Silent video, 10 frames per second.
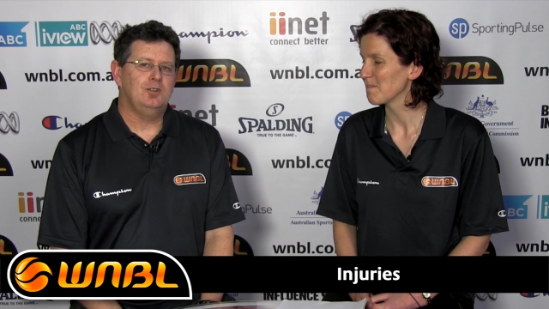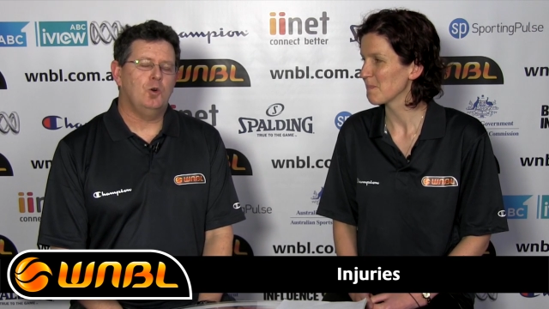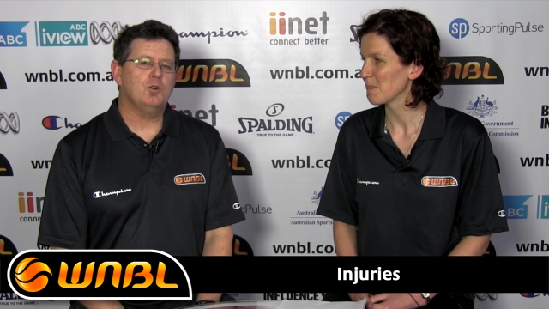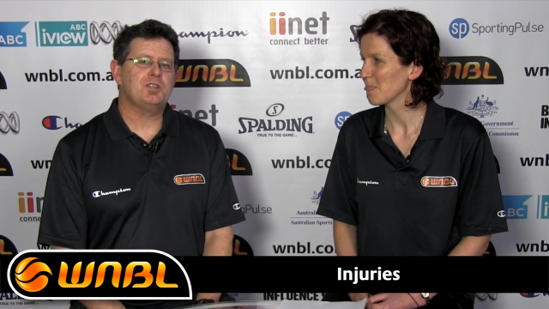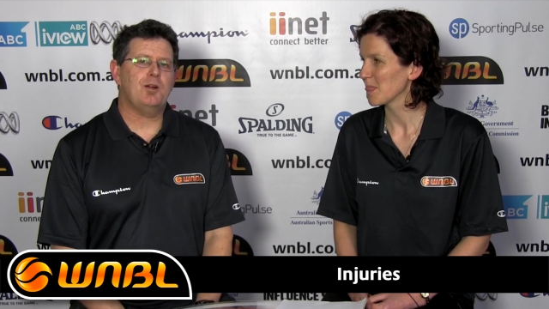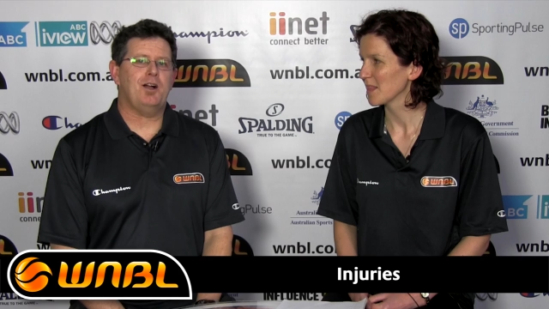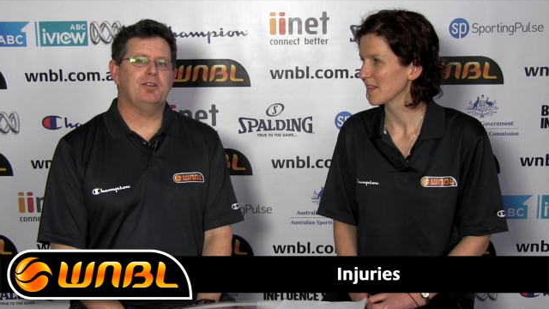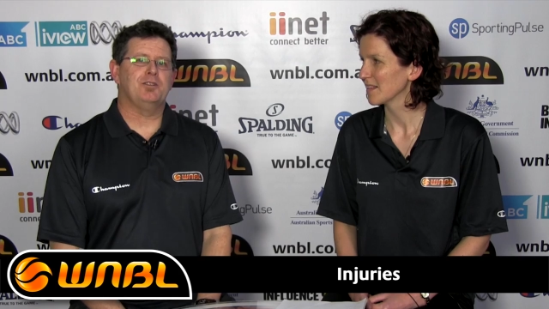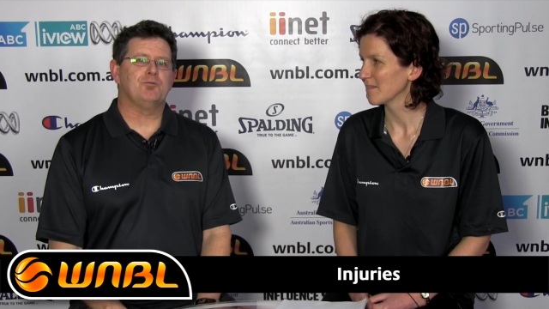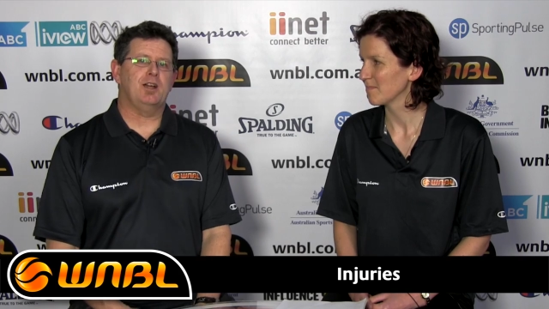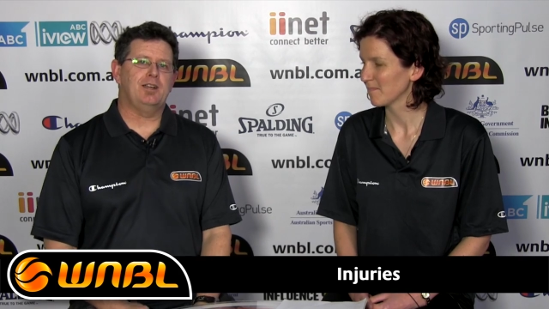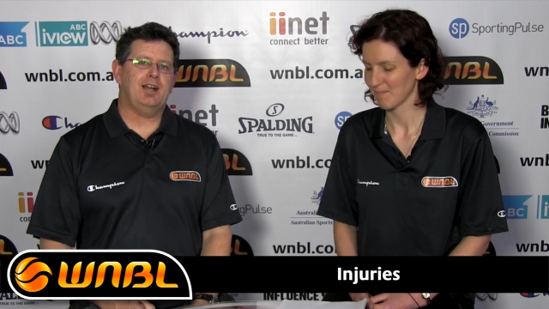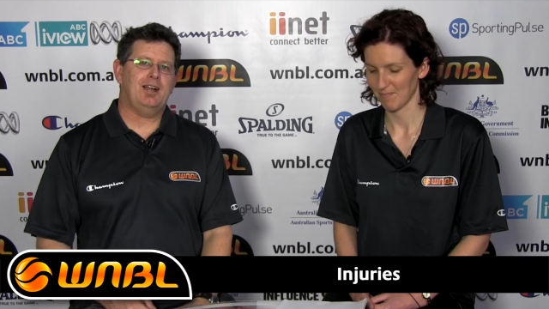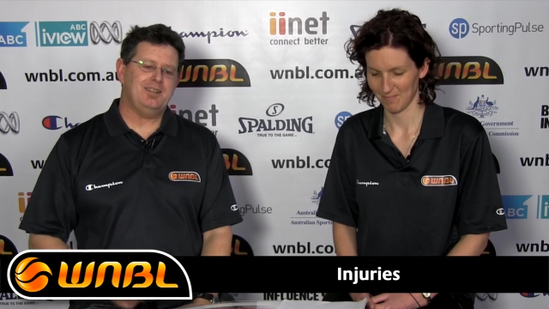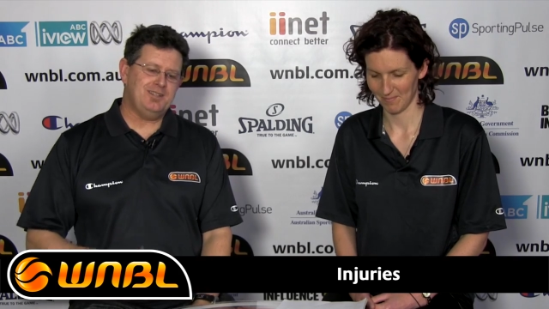Speaker 1: Also under the
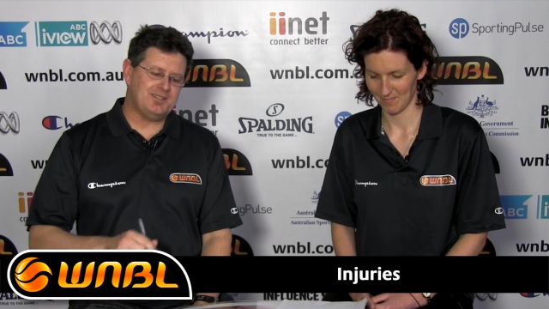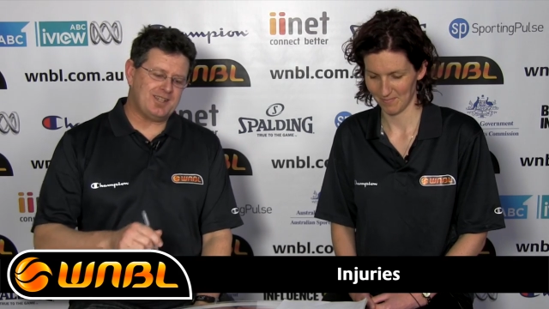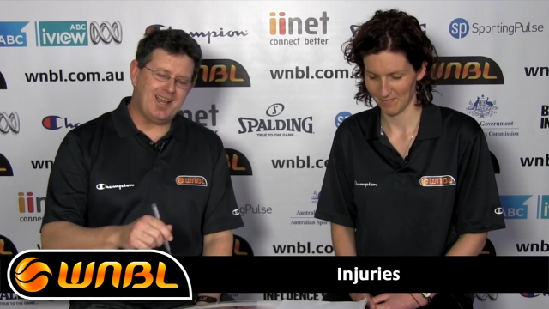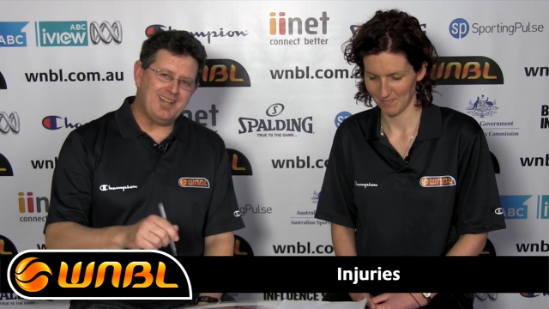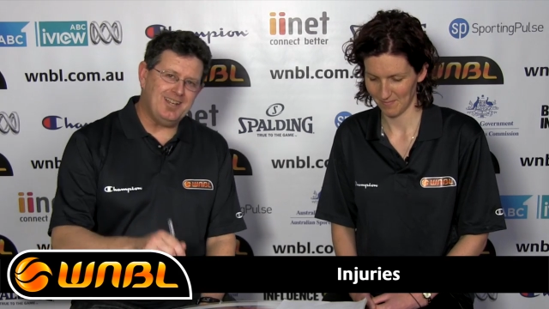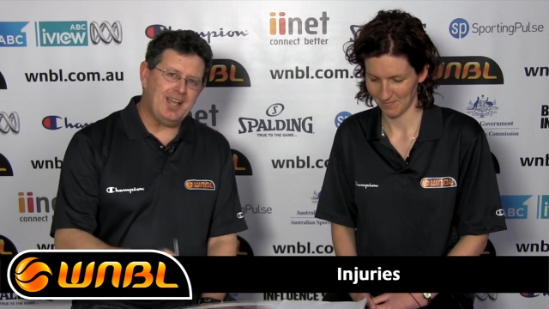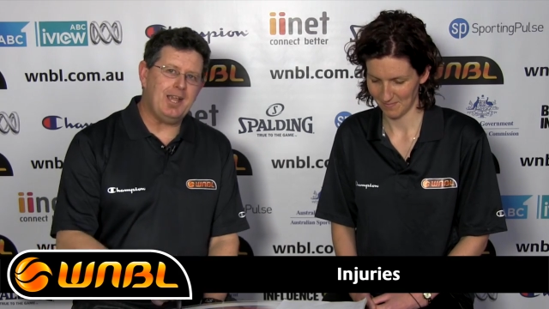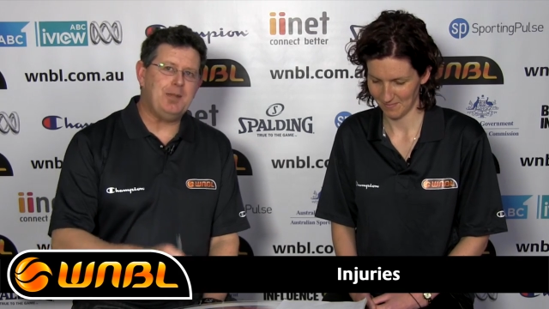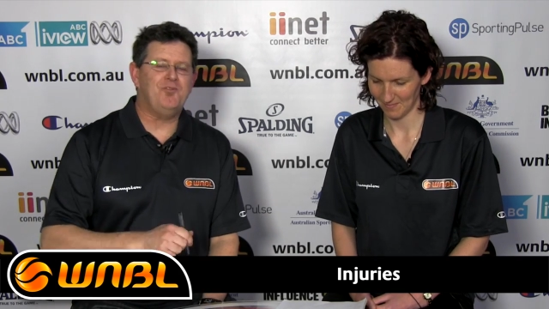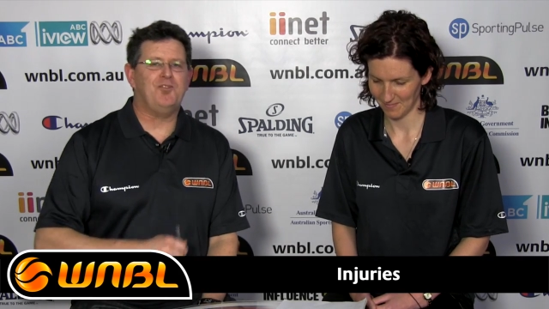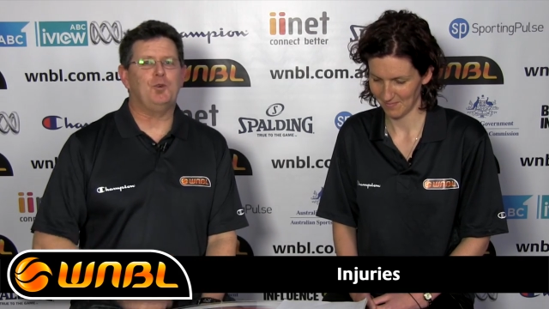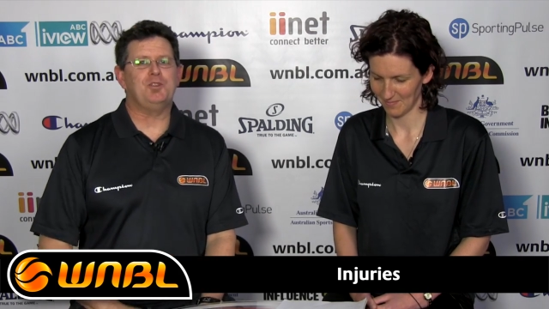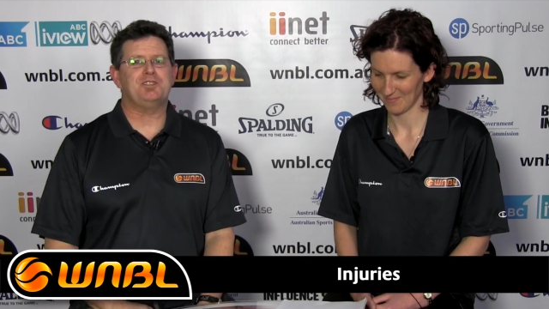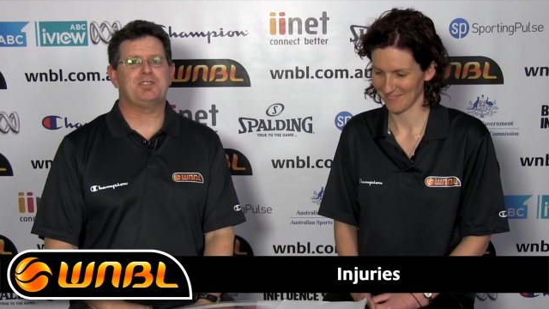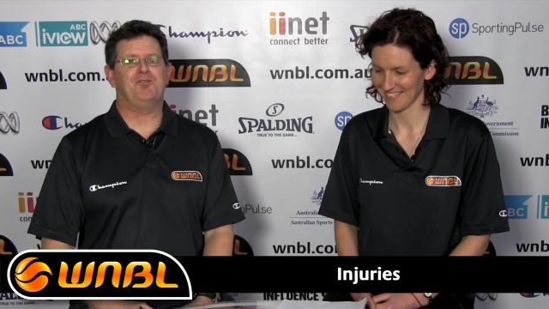radar is a name
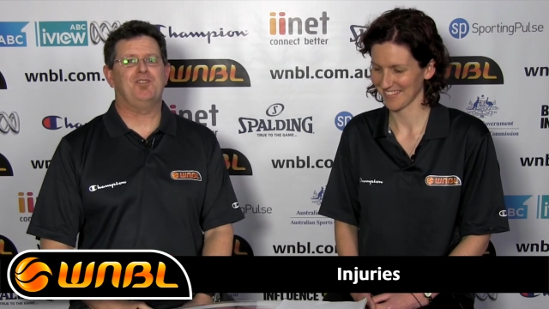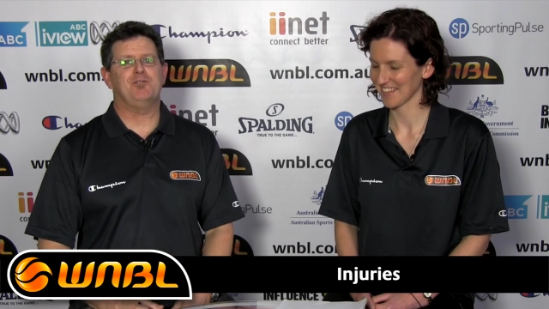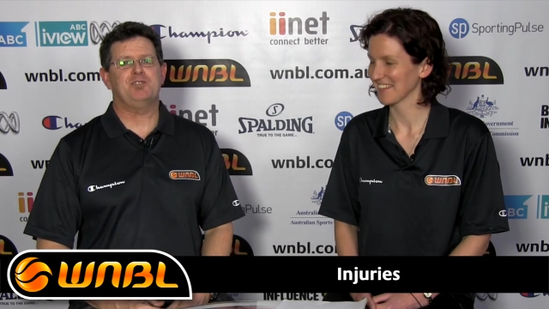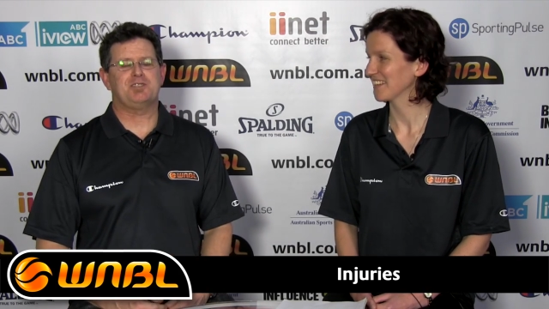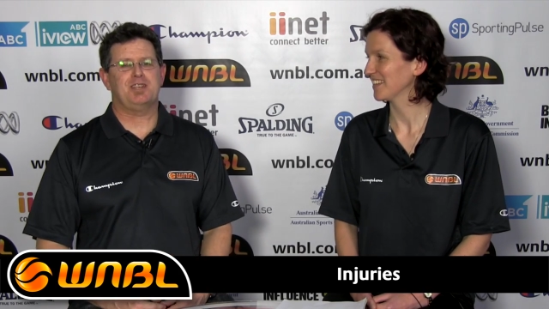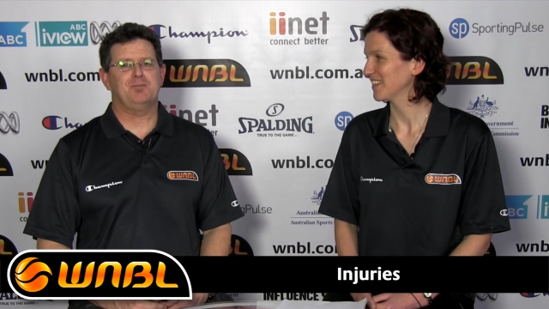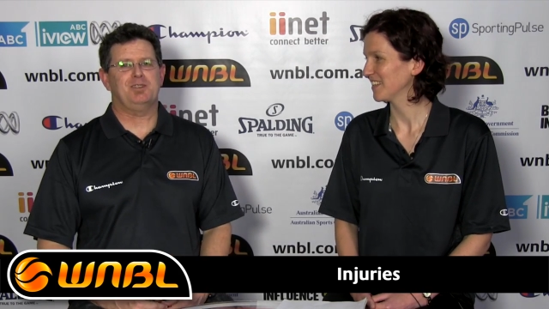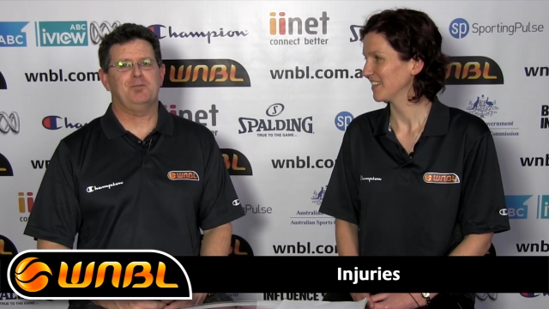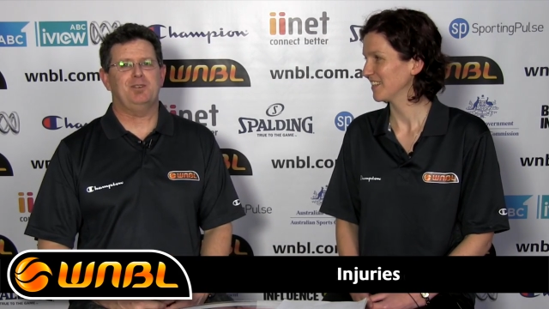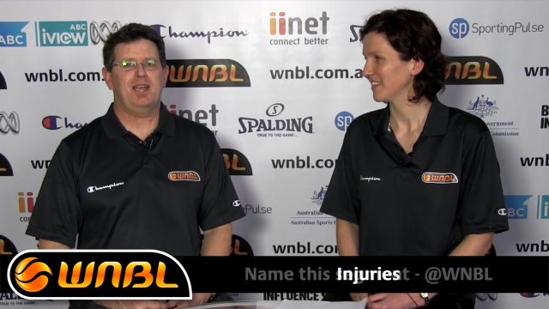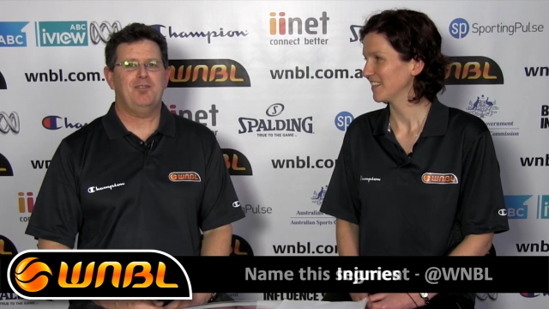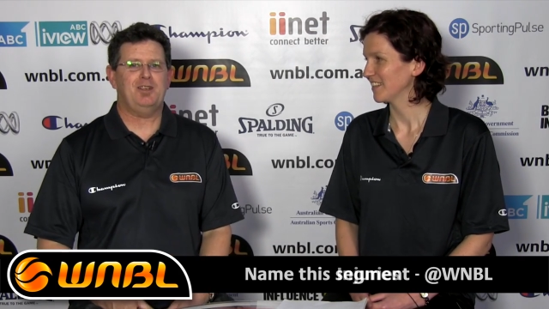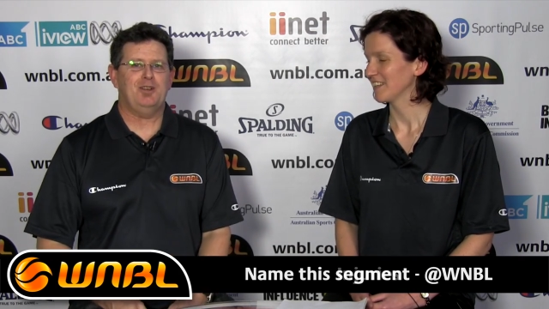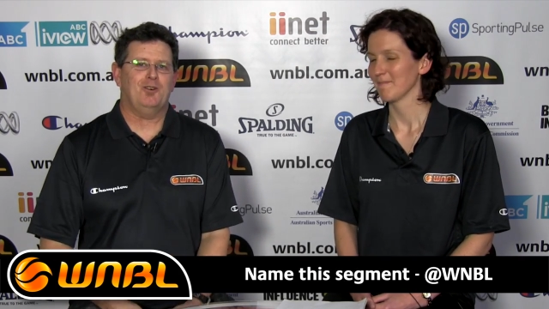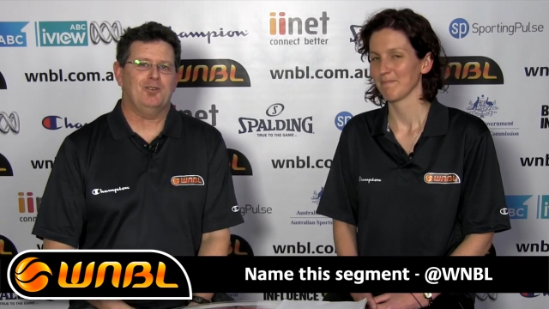for this very segment that we
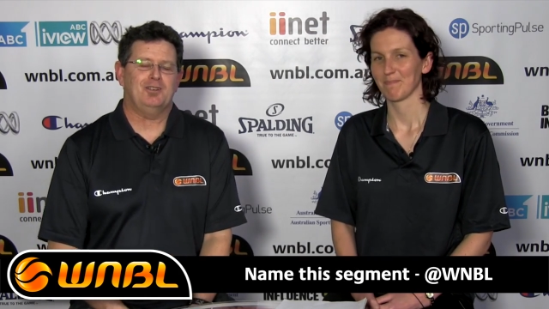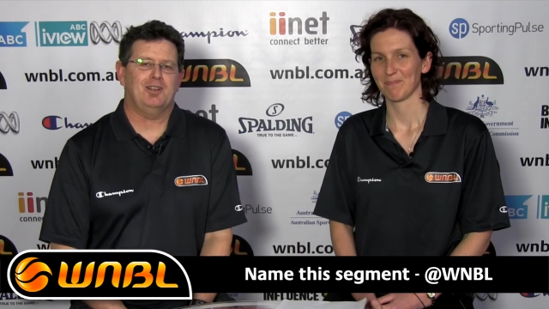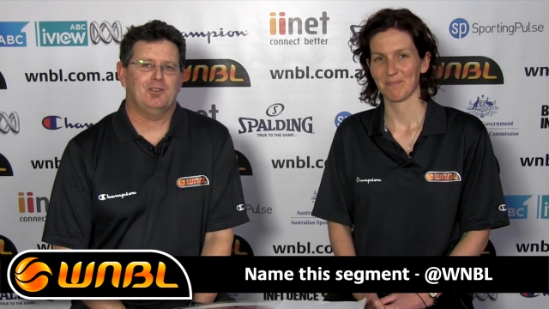have here on